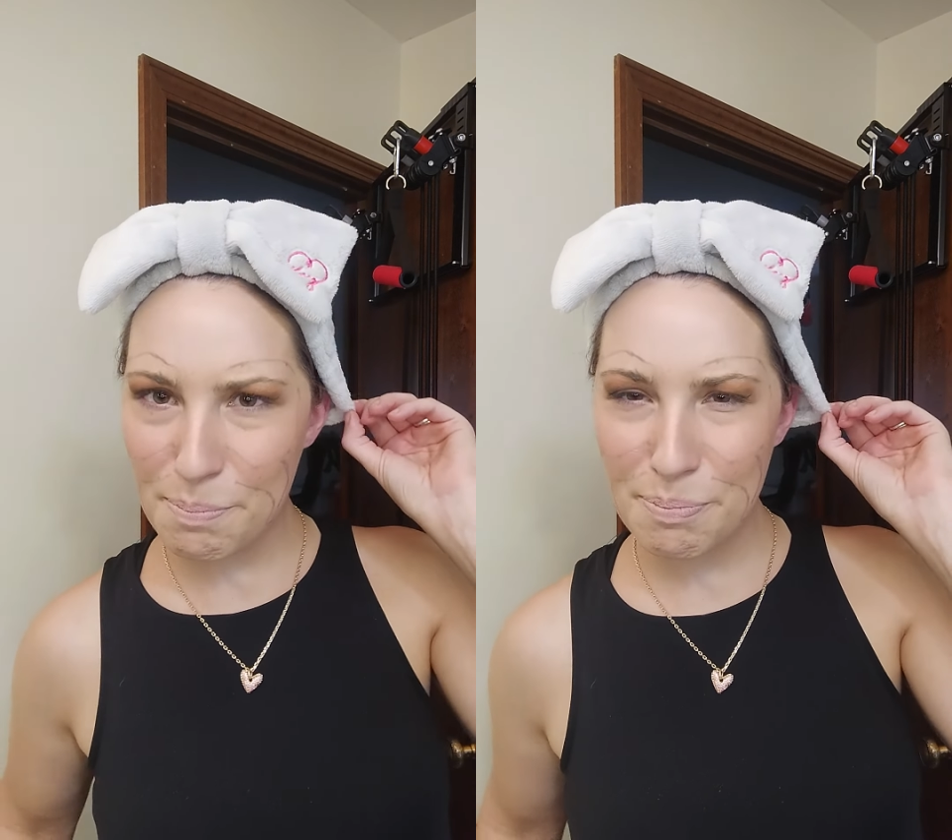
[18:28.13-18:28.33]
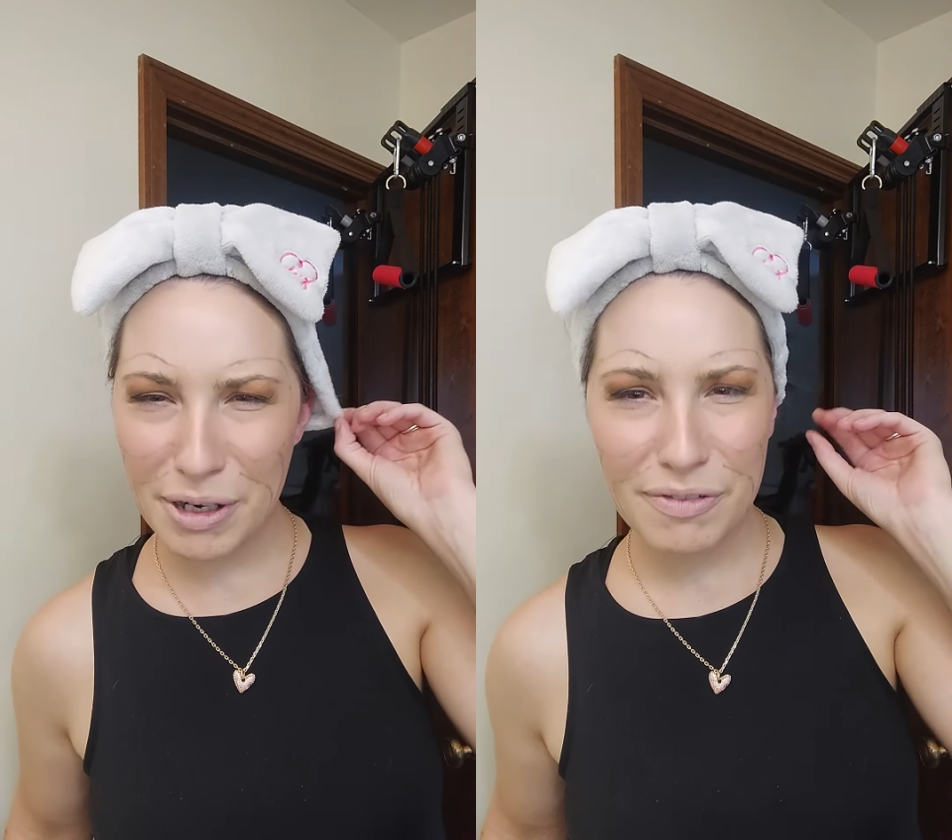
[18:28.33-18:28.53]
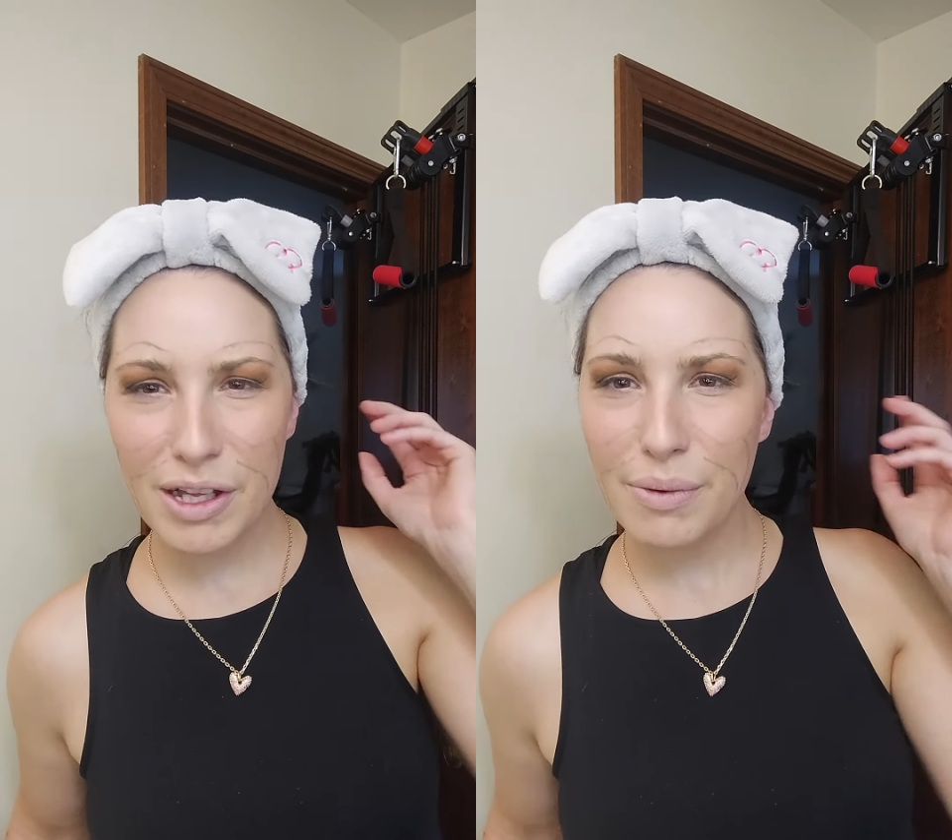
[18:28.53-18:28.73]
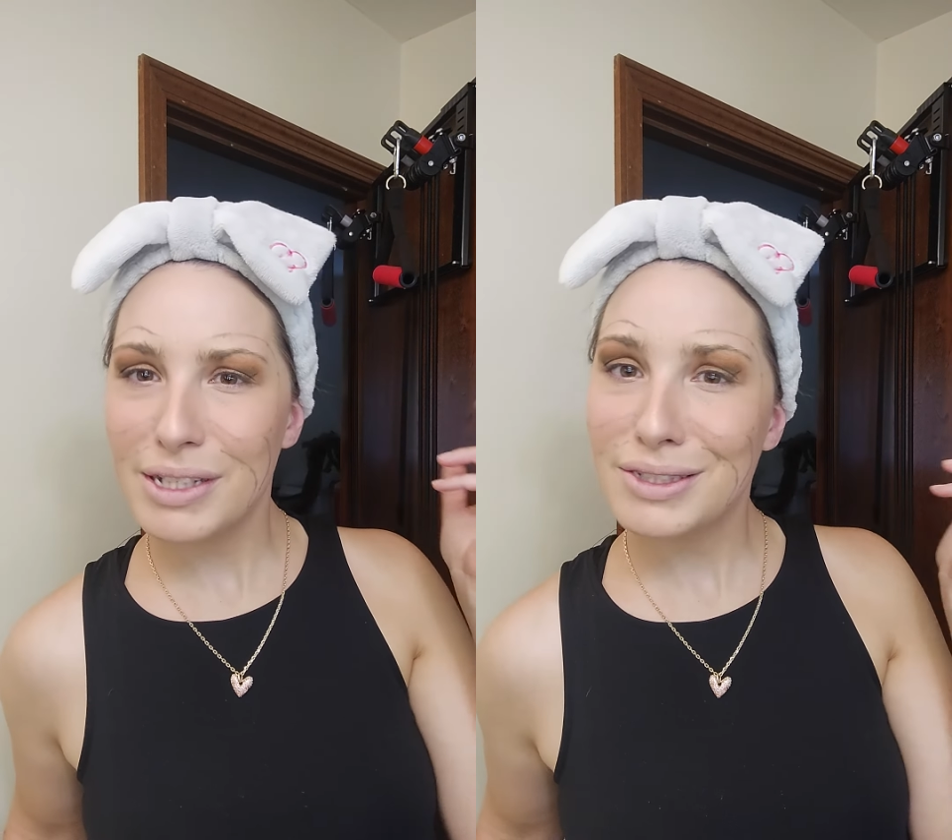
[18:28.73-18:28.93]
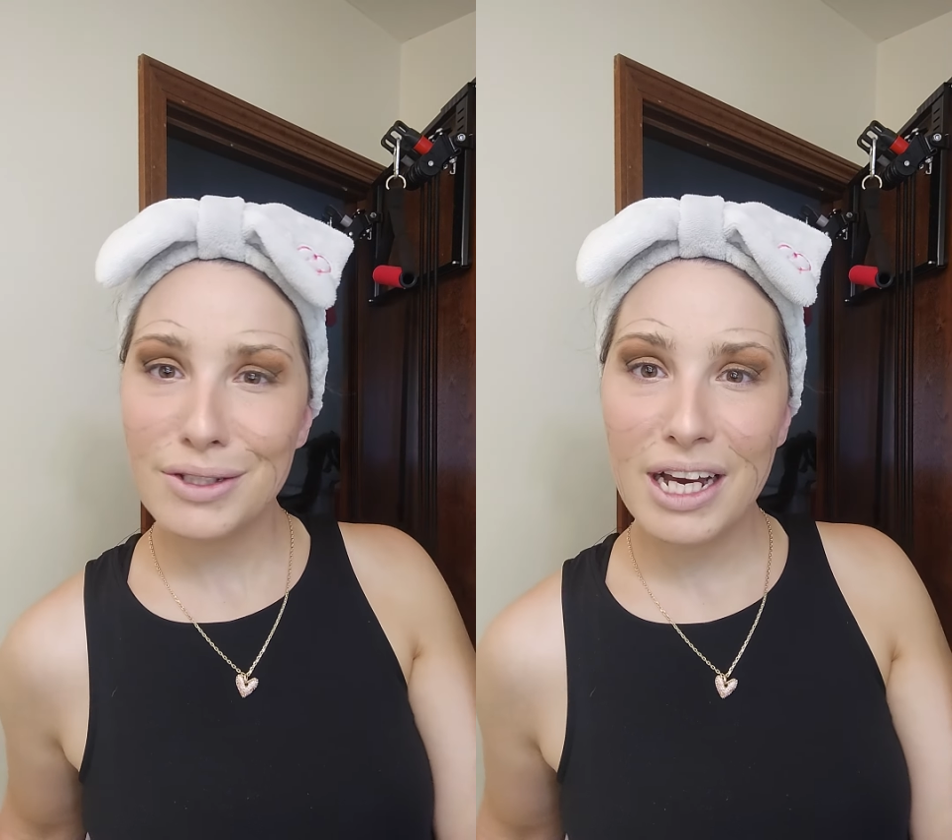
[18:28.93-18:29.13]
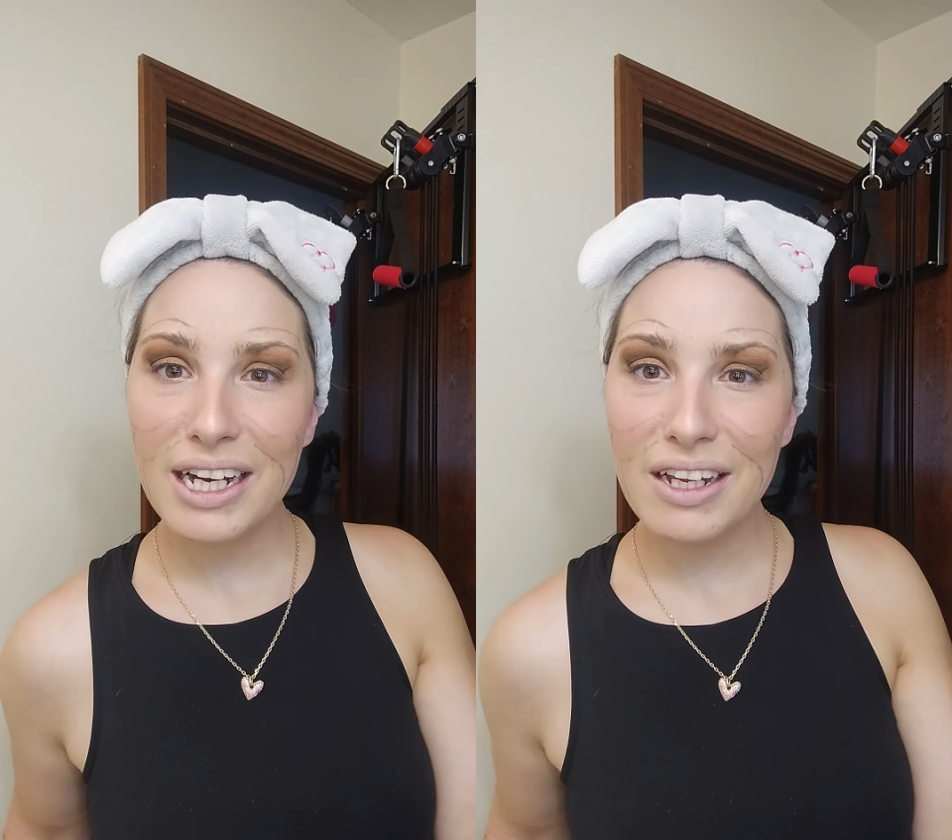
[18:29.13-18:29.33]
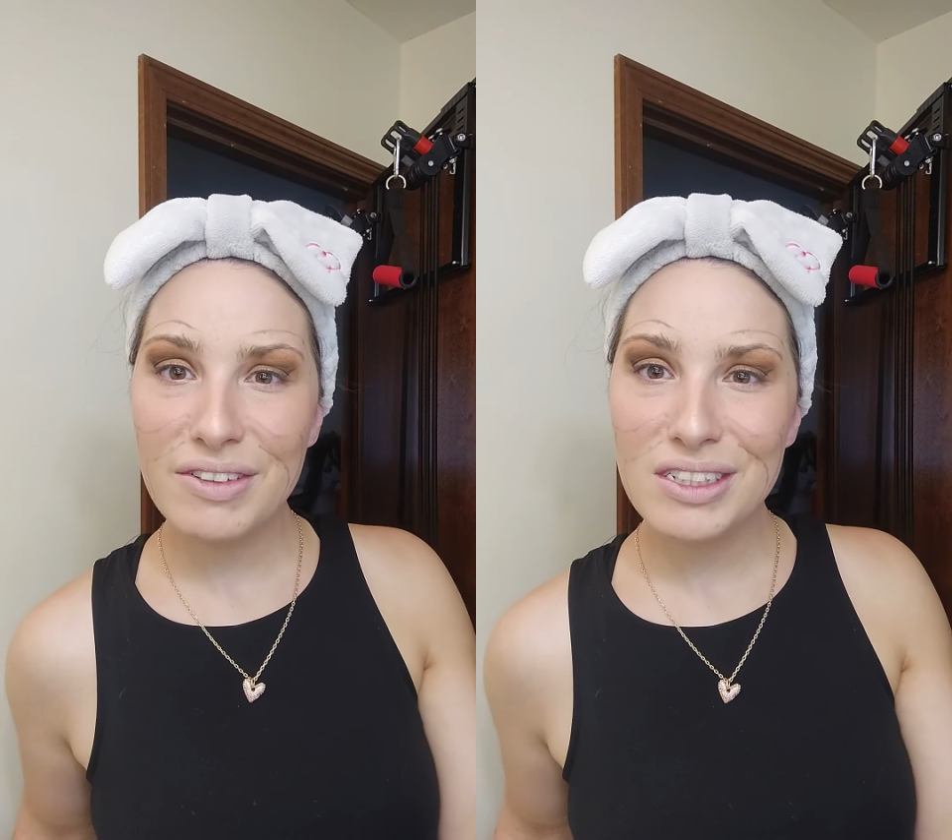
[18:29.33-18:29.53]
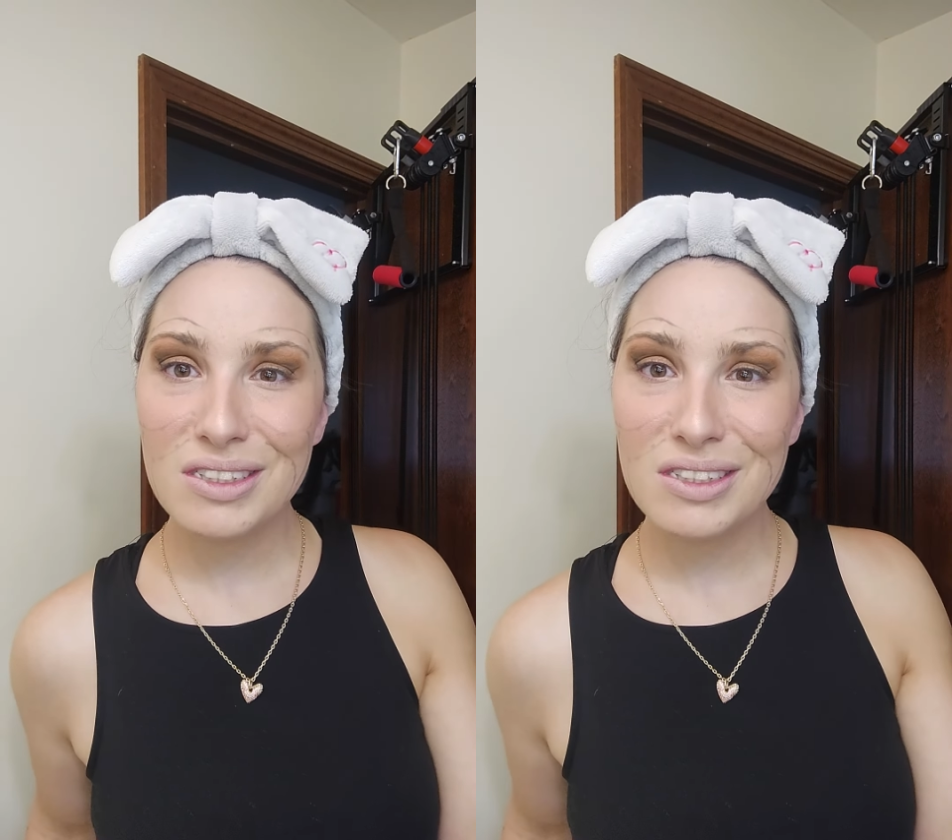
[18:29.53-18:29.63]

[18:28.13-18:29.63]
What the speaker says: Butterfly wings are not even,